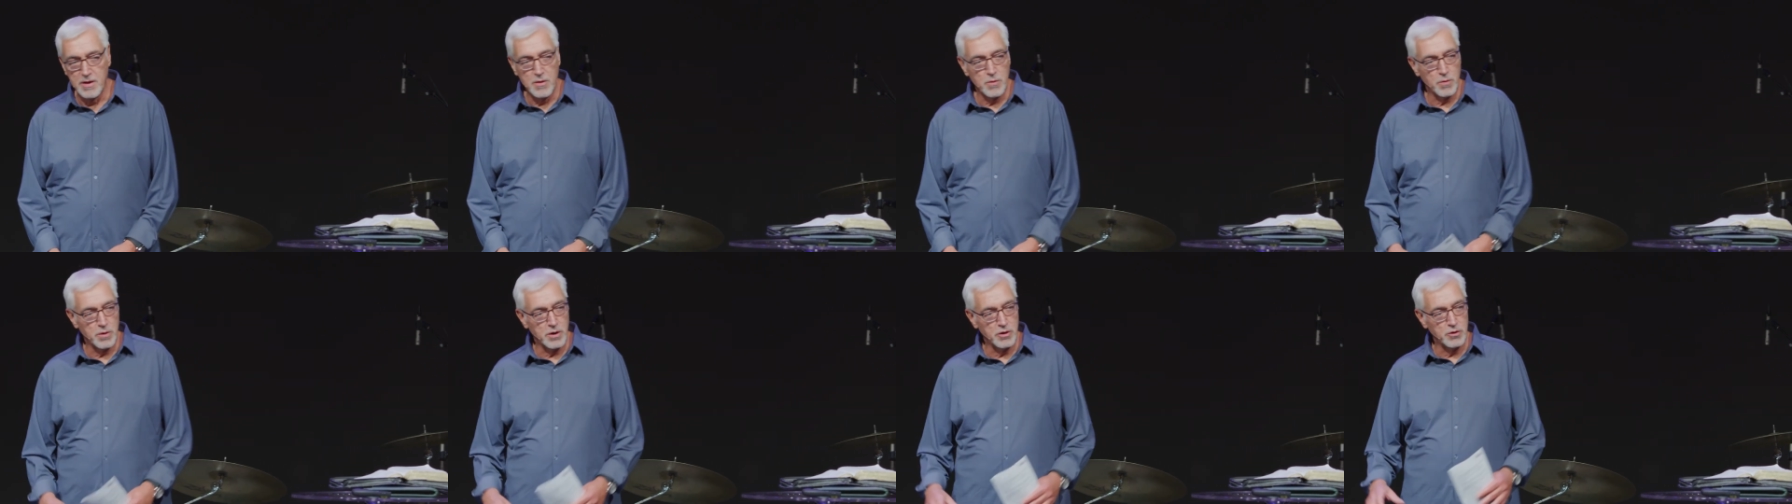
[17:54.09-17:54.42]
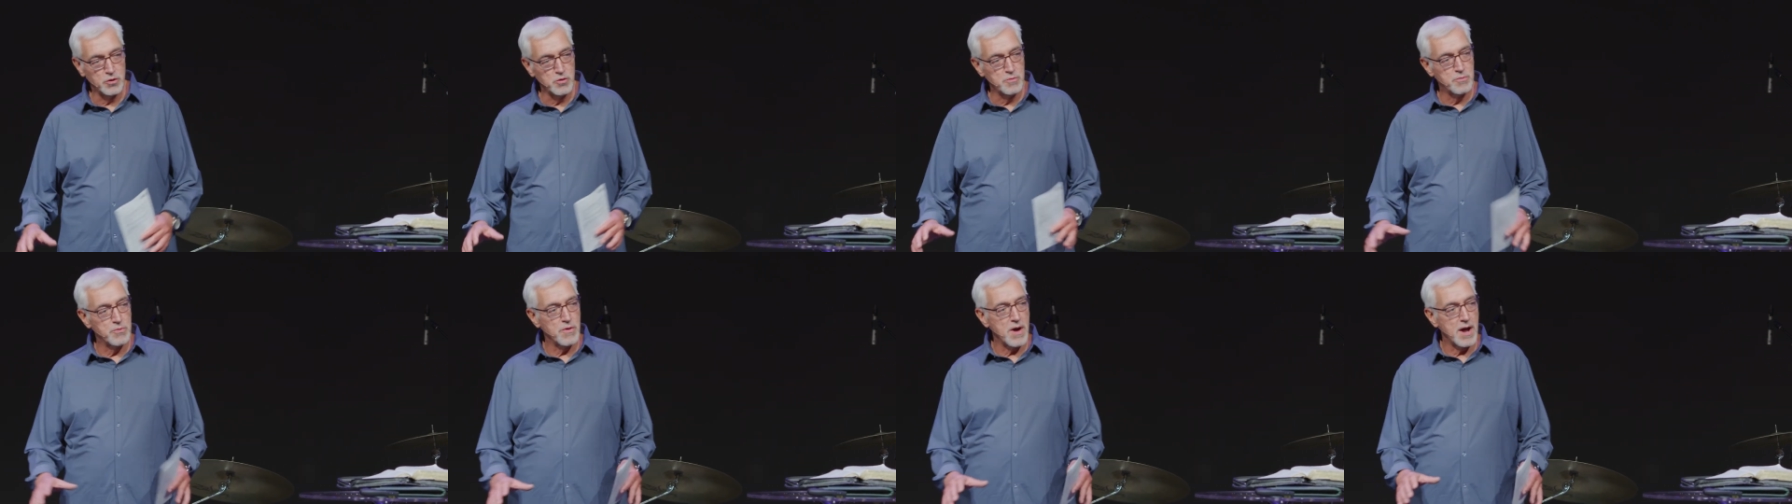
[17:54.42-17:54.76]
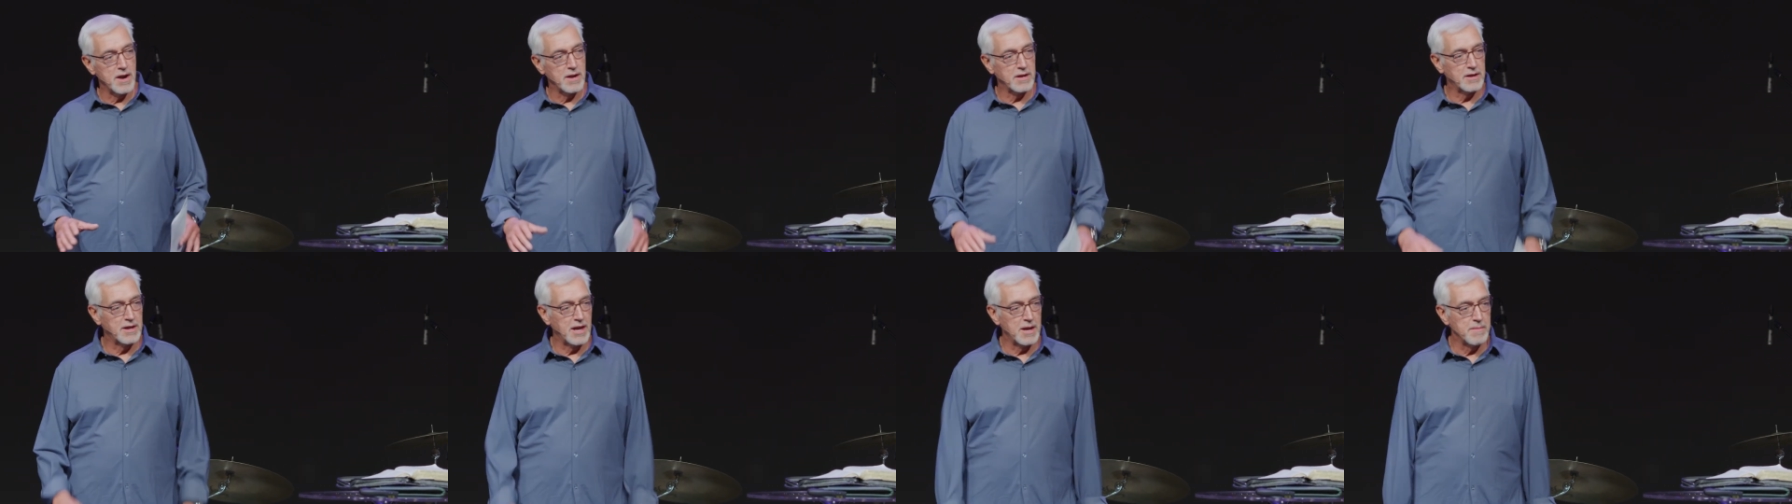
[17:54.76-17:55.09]
When a new
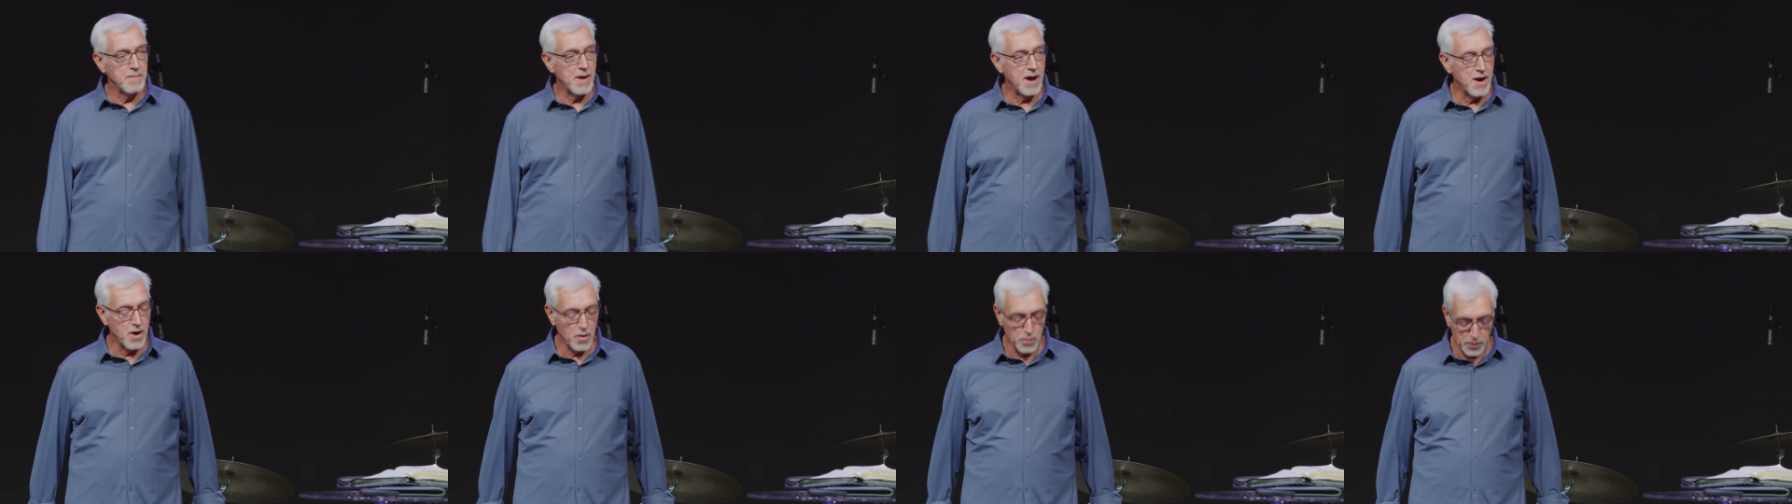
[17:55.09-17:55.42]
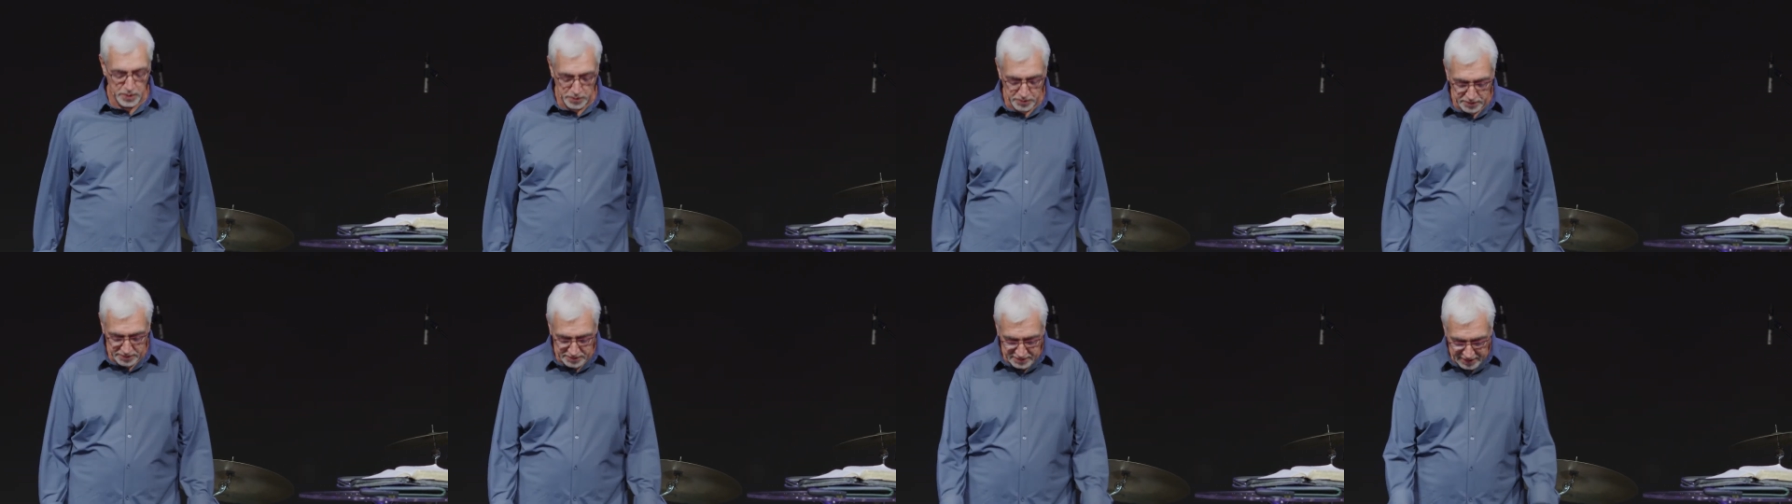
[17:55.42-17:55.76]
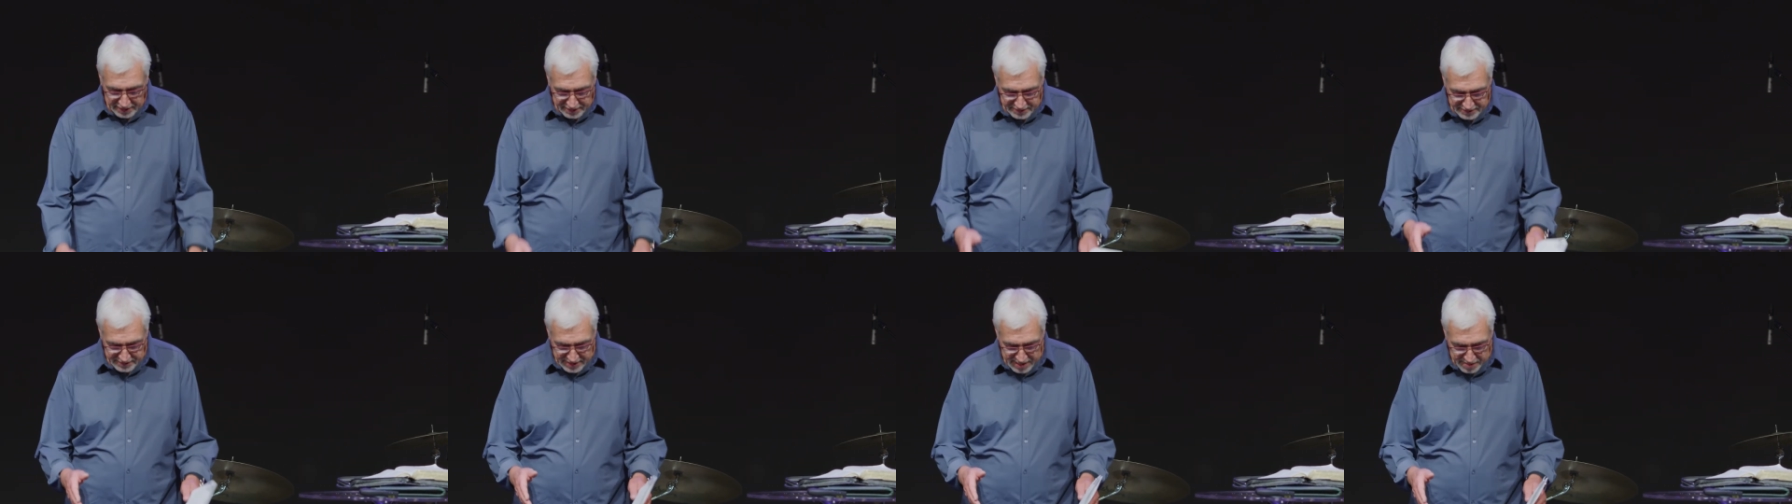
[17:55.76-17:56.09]
product came out, we would
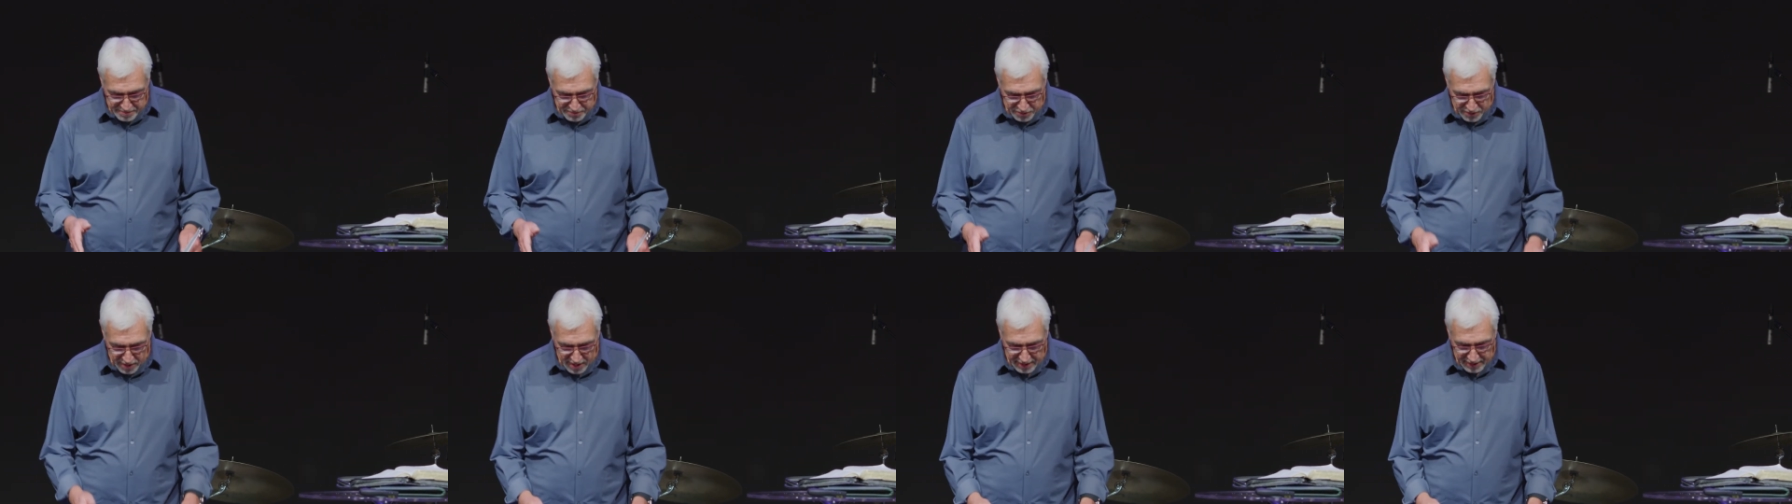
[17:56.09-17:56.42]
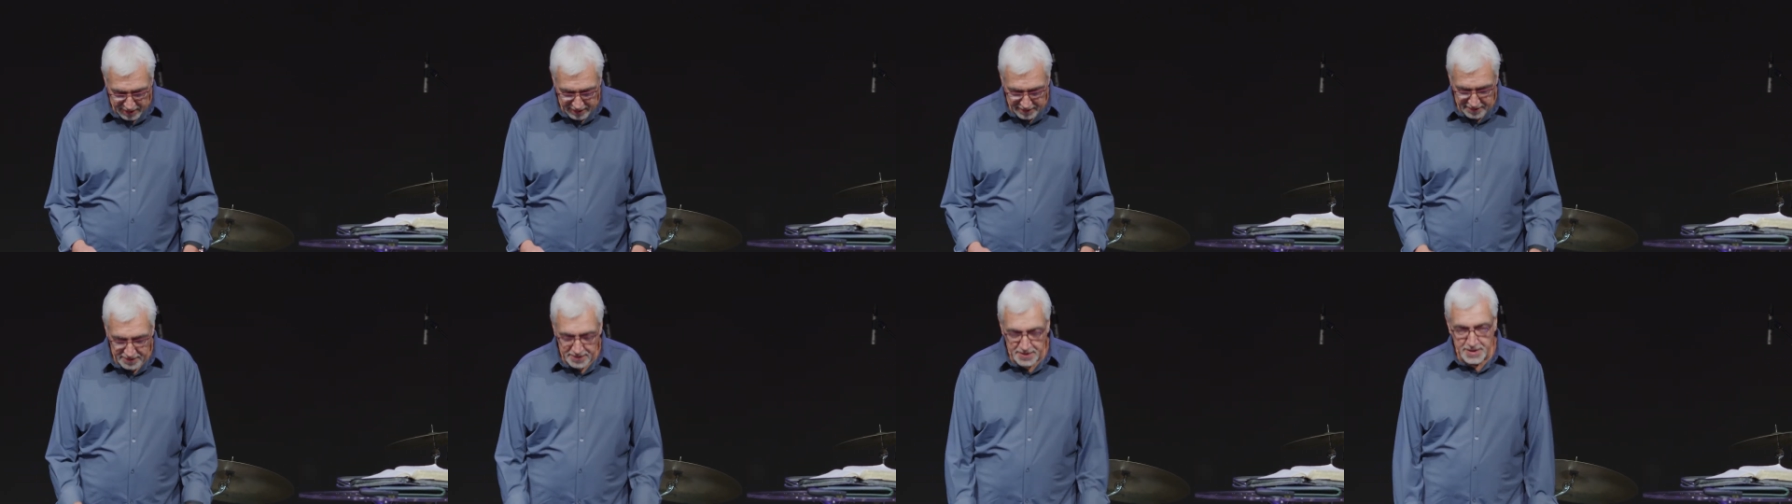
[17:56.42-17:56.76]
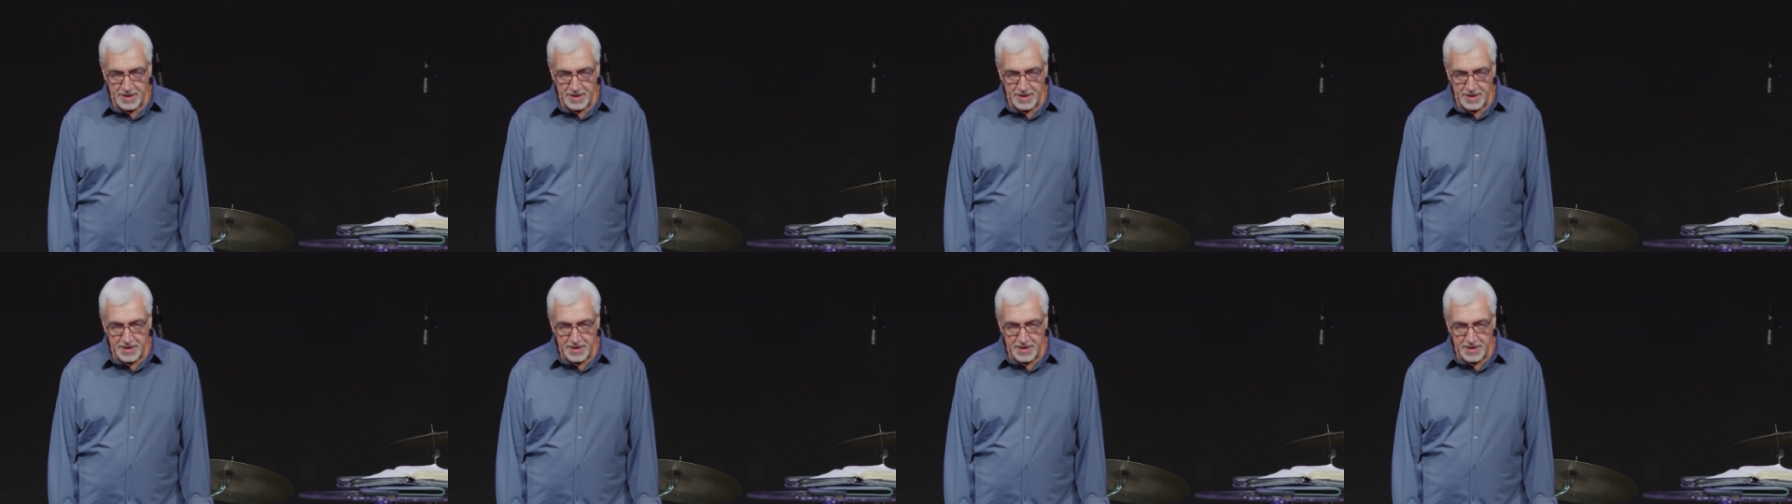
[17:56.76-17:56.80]
test that product.